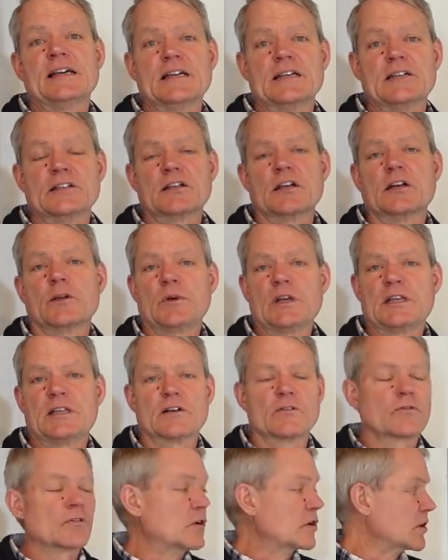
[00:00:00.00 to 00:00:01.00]
is going to be
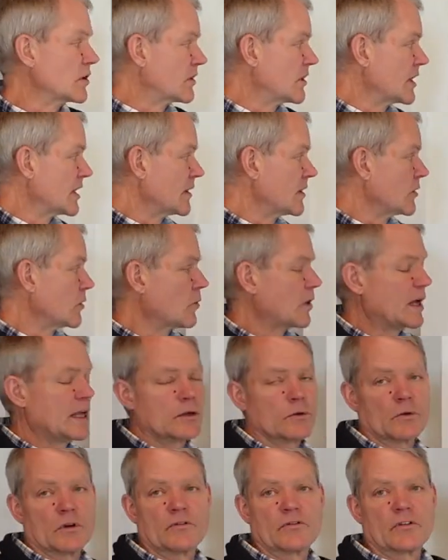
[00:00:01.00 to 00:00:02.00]
different than the way
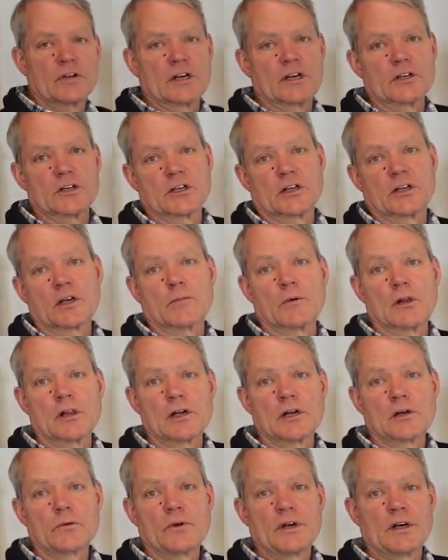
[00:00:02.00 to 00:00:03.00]
you would finish a double
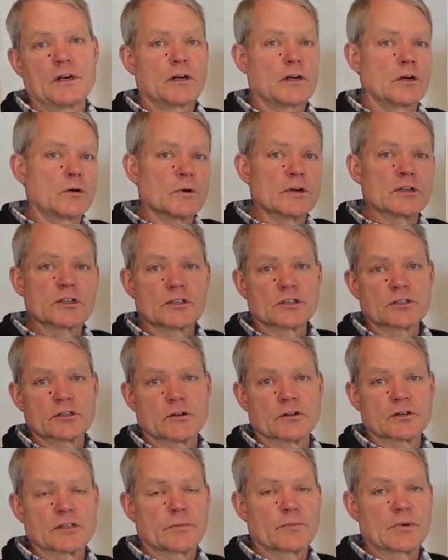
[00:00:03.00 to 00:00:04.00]
hung window, which just
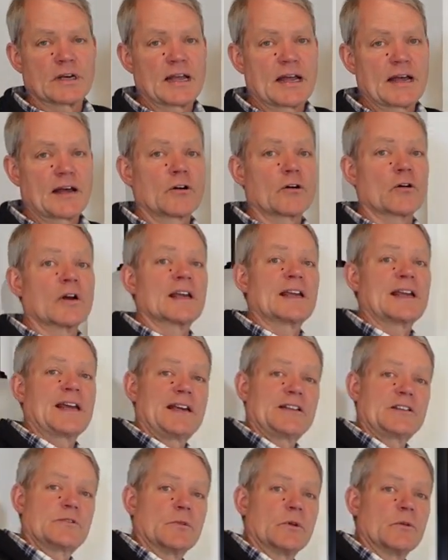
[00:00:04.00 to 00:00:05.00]
goes up and down, or a
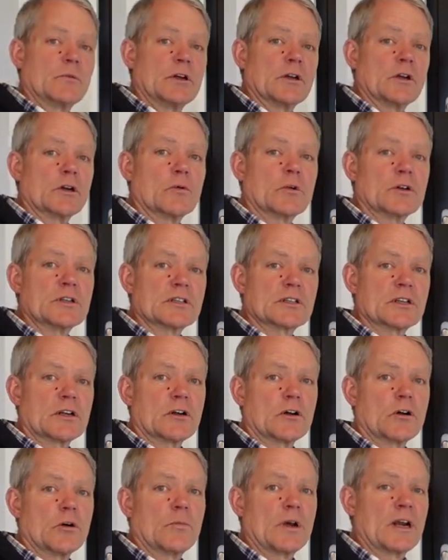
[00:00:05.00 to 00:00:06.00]
casement window, which is
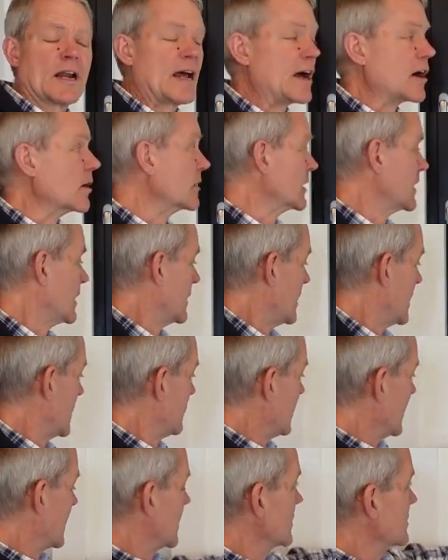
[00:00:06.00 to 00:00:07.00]
going to open out.
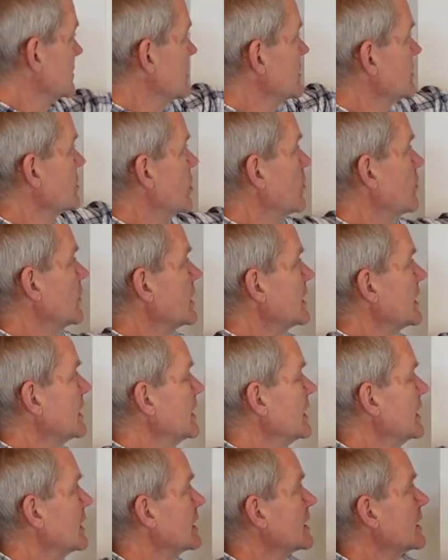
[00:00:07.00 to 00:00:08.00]
Because these open
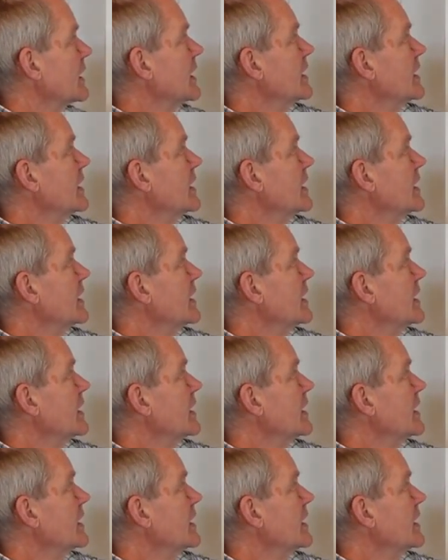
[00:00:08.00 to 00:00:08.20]
in,